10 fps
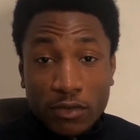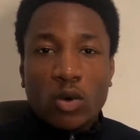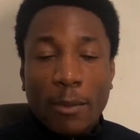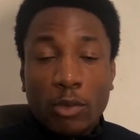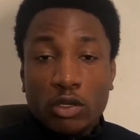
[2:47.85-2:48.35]

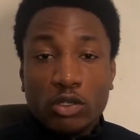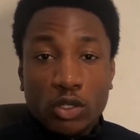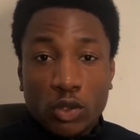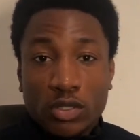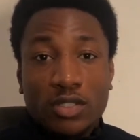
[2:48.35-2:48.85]
I'm going to
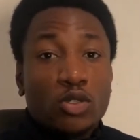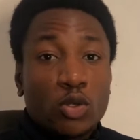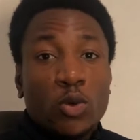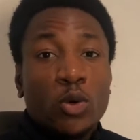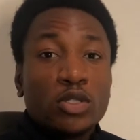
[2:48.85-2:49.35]
use this
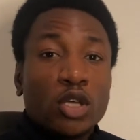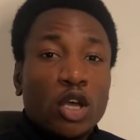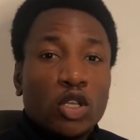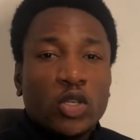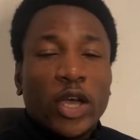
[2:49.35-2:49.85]
quote
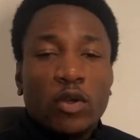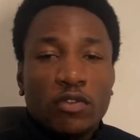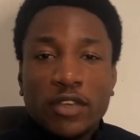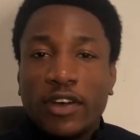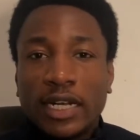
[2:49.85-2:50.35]
to kind of
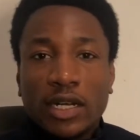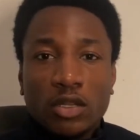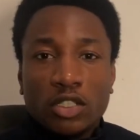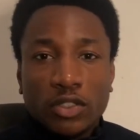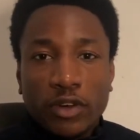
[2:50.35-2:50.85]
give an
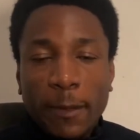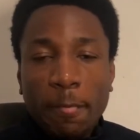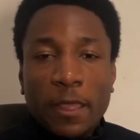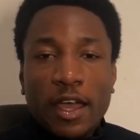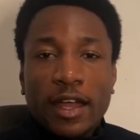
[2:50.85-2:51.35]
analogy, right?
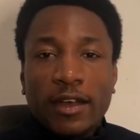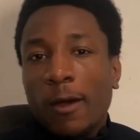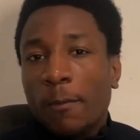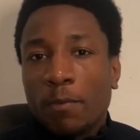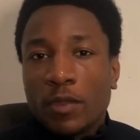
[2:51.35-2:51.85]
Now,
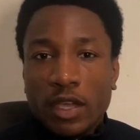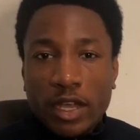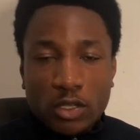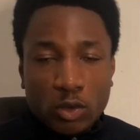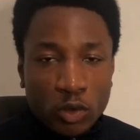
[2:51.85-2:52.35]
here's
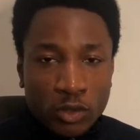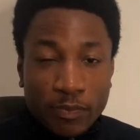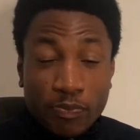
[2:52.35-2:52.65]
a quote.